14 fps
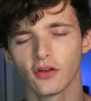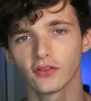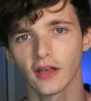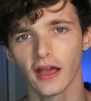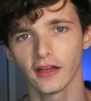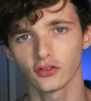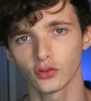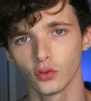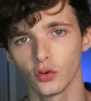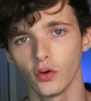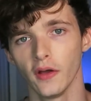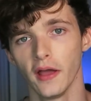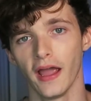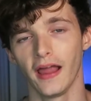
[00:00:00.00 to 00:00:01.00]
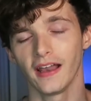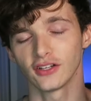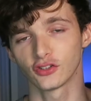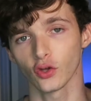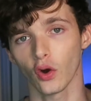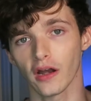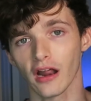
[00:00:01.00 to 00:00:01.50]
I was in high school, and I
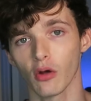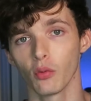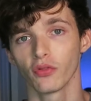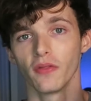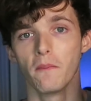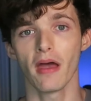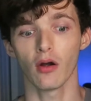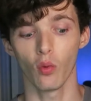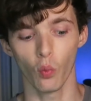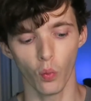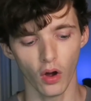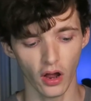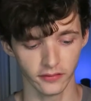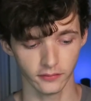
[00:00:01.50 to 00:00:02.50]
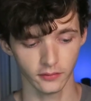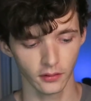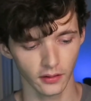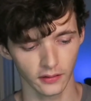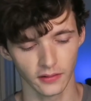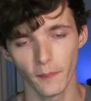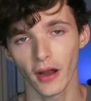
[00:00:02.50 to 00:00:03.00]
started out with the Metal 1.
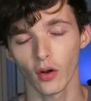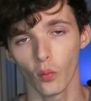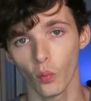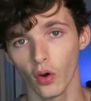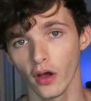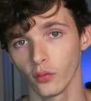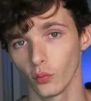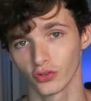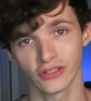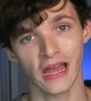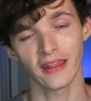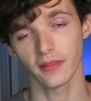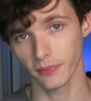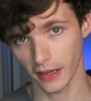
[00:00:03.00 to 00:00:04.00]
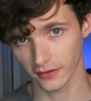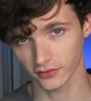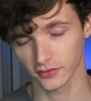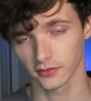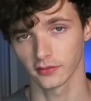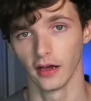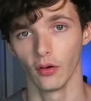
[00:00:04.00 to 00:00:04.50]
The Metal 1 was not the
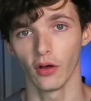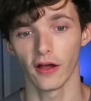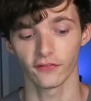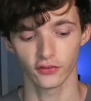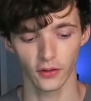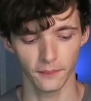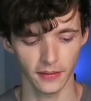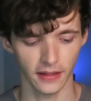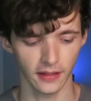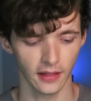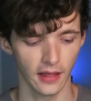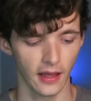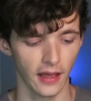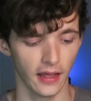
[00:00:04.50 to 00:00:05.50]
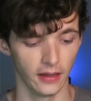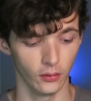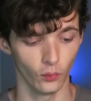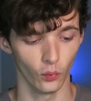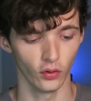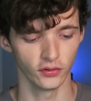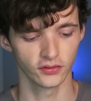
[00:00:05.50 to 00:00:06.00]
best, I will have to admit.
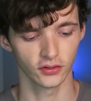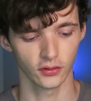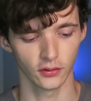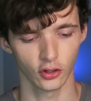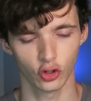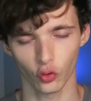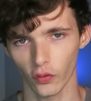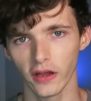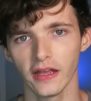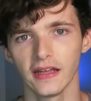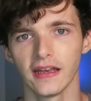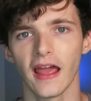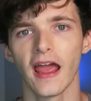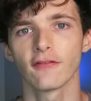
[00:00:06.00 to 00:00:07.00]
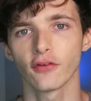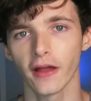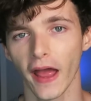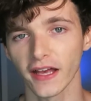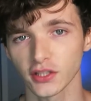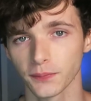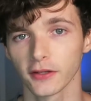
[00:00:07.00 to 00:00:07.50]
It was great in every
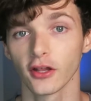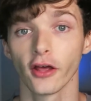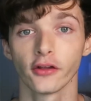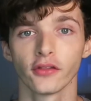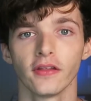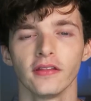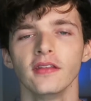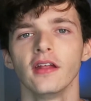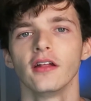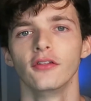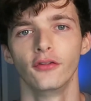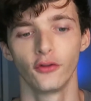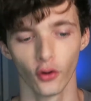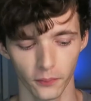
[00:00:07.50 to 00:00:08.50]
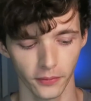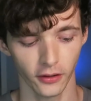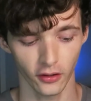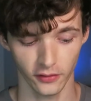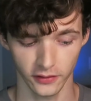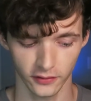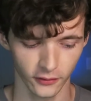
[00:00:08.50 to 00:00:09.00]
aspect other than durability.